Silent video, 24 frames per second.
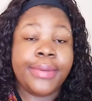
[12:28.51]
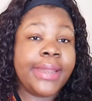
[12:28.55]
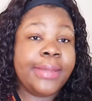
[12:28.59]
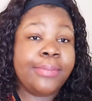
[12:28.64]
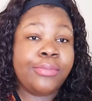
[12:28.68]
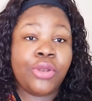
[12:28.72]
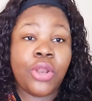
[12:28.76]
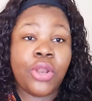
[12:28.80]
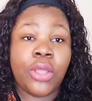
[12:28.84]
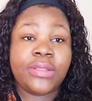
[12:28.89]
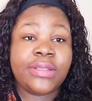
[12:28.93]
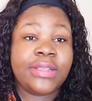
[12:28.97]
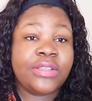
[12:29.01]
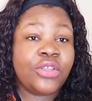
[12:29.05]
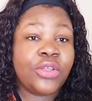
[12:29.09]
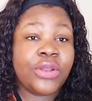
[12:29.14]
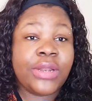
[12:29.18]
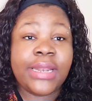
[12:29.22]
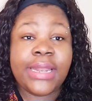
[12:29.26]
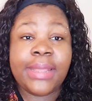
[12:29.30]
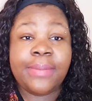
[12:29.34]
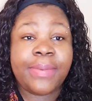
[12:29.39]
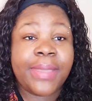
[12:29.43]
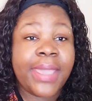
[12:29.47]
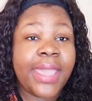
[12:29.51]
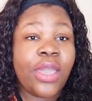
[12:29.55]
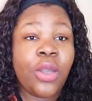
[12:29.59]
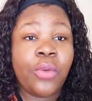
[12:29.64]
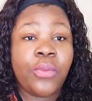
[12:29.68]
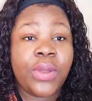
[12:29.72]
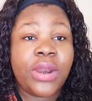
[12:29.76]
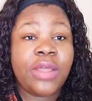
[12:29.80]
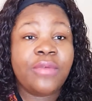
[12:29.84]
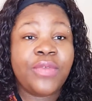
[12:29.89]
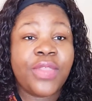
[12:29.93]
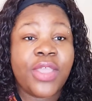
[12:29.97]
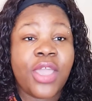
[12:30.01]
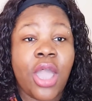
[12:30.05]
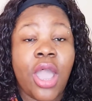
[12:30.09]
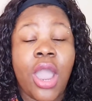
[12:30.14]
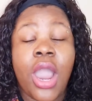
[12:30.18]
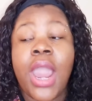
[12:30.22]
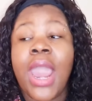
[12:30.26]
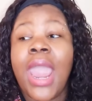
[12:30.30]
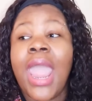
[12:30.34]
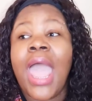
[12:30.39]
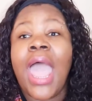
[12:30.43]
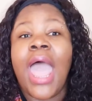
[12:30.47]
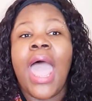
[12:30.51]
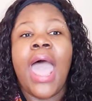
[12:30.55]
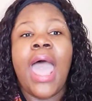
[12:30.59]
lip glosses or the lip kit or whatever they are,